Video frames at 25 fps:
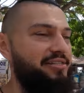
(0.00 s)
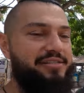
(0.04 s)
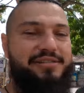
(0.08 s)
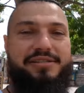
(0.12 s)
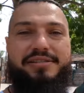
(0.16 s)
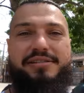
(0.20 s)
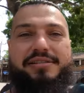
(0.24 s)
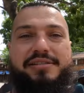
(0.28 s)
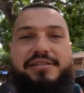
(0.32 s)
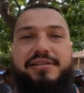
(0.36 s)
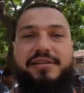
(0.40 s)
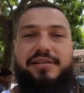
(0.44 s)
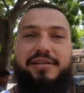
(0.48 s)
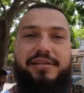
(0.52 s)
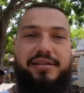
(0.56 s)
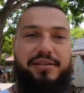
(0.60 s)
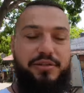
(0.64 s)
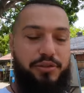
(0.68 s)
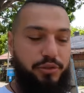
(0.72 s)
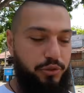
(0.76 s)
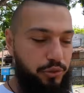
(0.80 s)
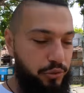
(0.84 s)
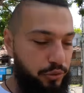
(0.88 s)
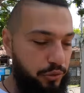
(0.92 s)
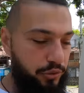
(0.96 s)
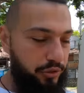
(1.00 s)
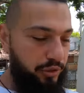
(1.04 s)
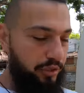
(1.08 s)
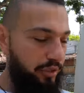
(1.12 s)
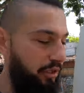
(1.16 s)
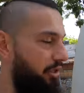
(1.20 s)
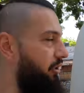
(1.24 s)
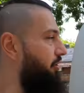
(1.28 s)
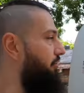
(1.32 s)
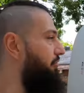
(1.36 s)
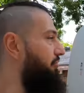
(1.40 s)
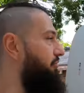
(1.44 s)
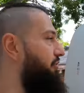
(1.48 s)
this is the tour
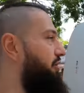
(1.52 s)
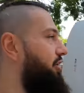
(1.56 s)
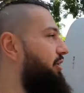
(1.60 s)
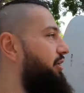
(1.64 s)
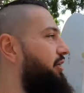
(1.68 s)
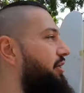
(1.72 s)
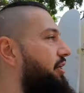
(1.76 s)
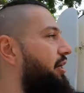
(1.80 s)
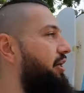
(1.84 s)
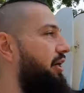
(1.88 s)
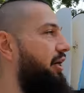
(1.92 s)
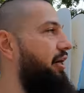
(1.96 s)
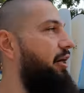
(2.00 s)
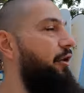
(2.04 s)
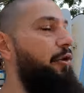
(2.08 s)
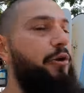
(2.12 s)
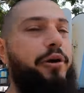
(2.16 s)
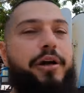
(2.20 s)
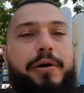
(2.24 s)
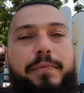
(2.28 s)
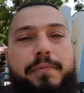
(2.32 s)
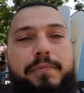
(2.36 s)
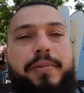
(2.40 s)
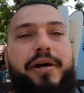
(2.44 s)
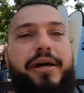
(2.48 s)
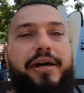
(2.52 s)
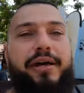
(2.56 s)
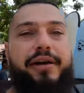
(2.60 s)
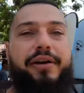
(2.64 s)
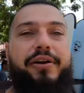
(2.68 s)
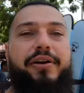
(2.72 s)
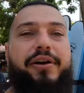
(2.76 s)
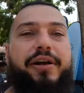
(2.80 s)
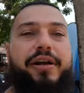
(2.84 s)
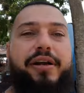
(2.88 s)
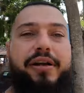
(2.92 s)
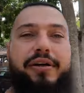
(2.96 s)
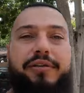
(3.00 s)
of the Arugam Bay
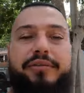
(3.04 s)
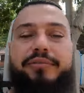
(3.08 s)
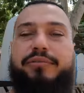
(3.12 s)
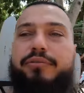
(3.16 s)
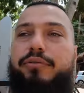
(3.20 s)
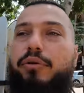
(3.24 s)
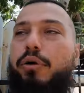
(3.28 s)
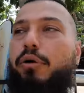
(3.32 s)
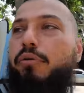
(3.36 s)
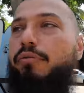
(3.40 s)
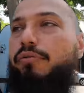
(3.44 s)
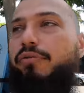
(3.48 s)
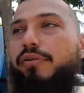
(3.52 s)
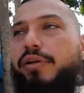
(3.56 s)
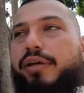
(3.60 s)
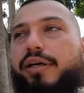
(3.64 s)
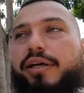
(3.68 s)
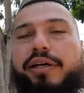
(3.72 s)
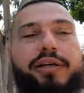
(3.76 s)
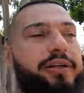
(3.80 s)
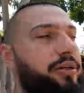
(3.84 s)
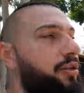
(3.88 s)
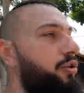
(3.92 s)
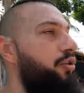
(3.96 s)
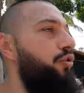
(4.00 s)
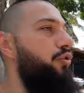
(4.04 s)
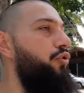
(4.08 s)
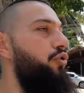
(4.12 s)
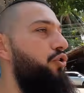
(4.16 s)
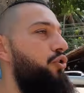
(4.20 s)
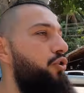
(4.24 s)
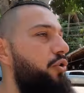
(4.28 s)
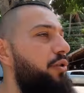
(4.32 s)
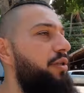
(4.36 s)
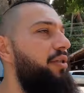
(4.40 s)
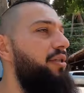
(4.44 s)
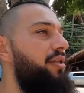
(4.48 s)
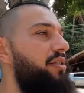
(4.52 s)
area. Hopefully you
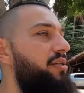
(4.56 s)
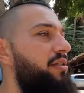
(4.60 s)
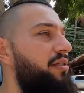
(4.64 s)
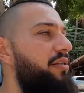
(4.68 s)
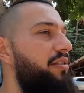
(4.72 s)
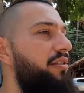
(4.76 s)
enjoyed it.